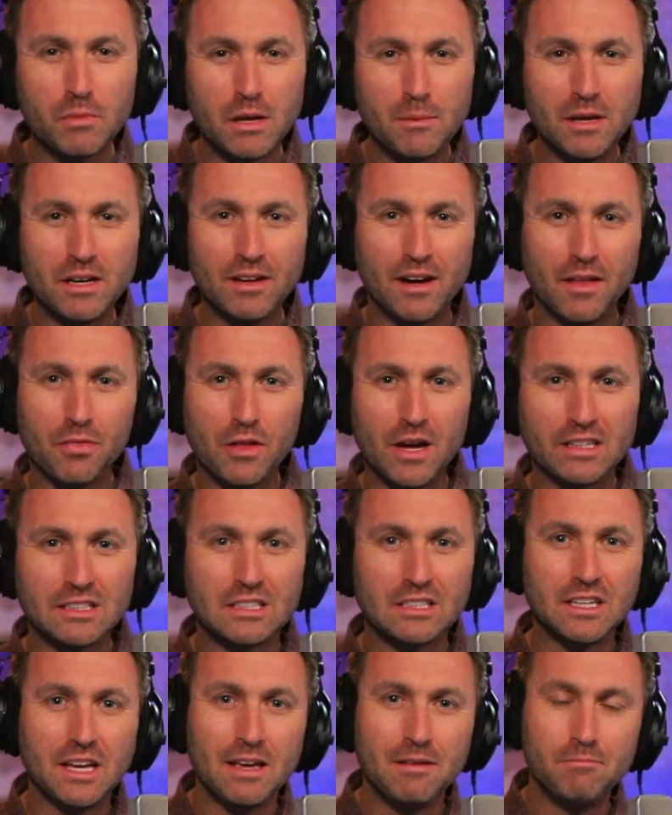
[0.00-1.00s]
maybe not
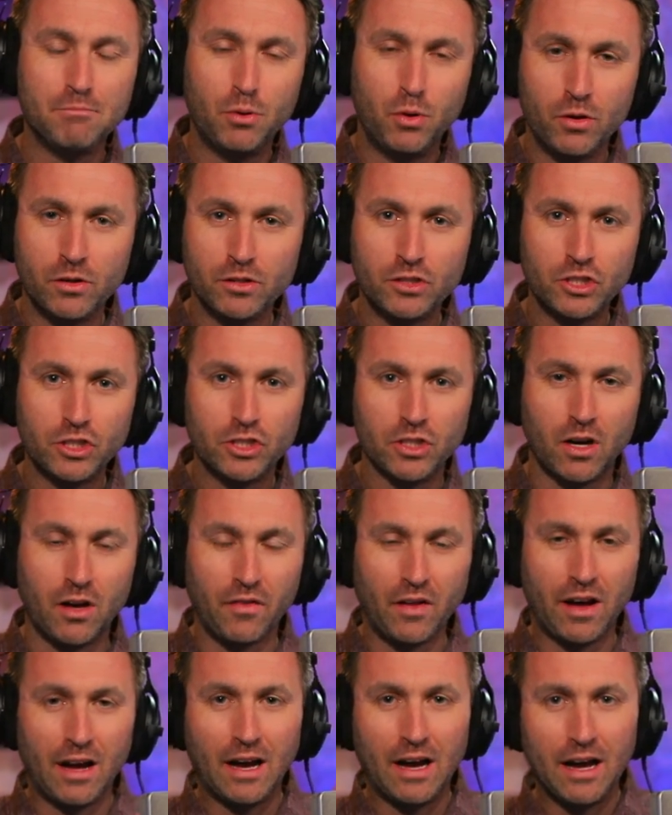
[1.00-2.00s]
that same push
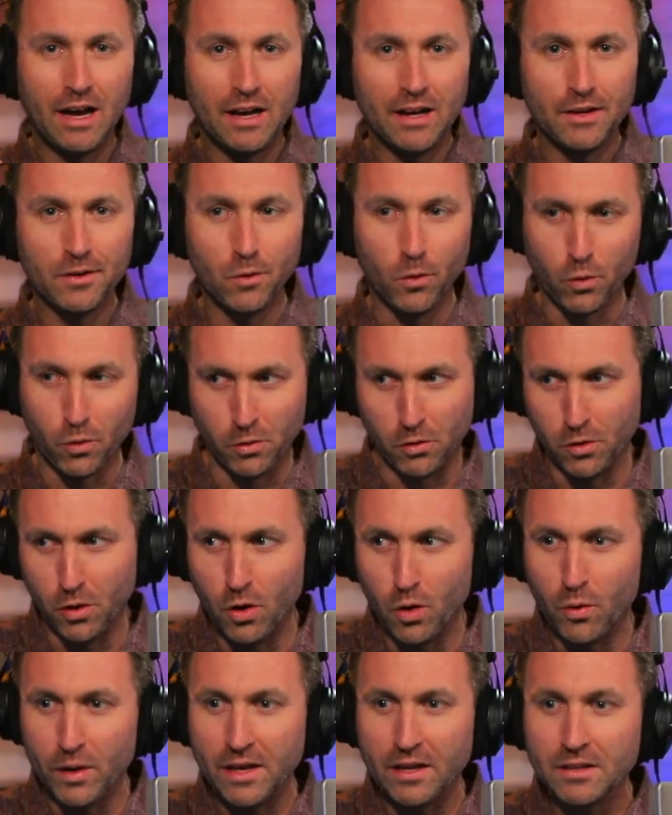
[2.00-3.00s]
on the high or
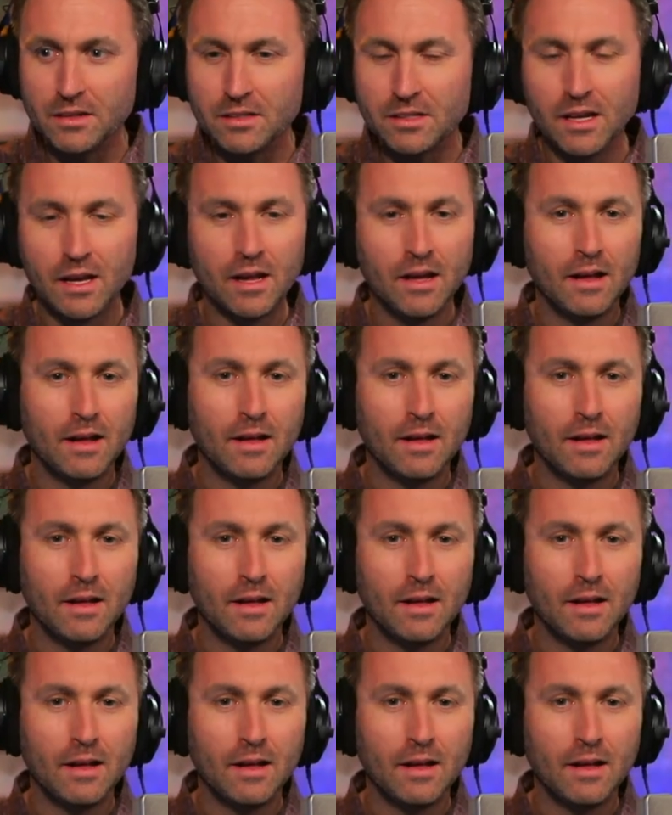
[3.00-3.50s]
low end.